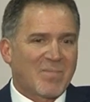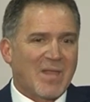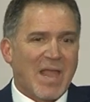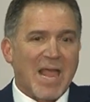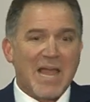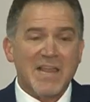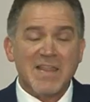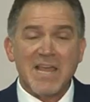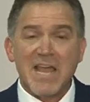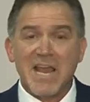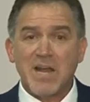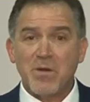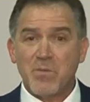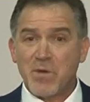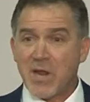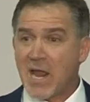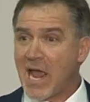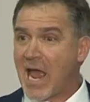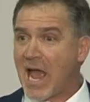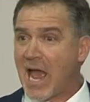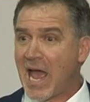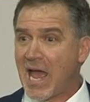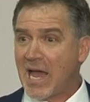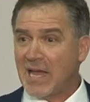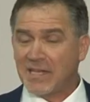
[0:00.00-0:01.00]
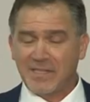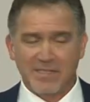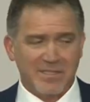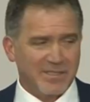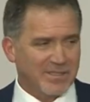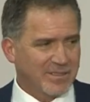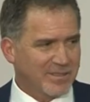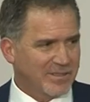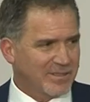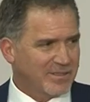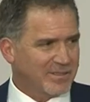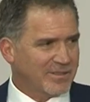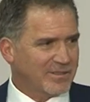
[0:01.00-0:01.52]
And then we had
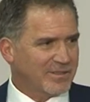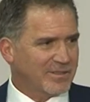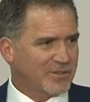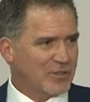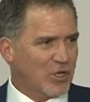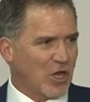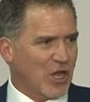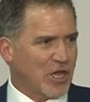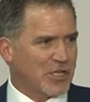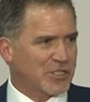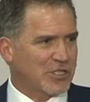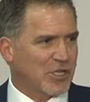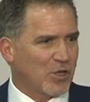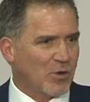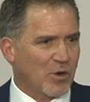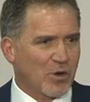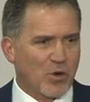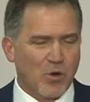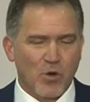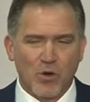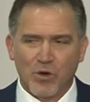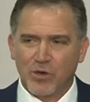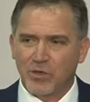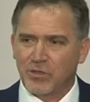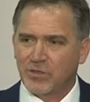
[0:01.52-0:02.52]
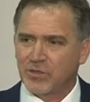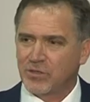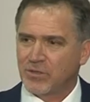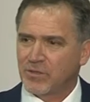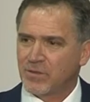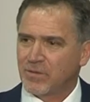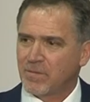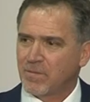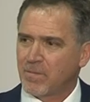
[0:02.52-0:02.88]
the Oslo Accords.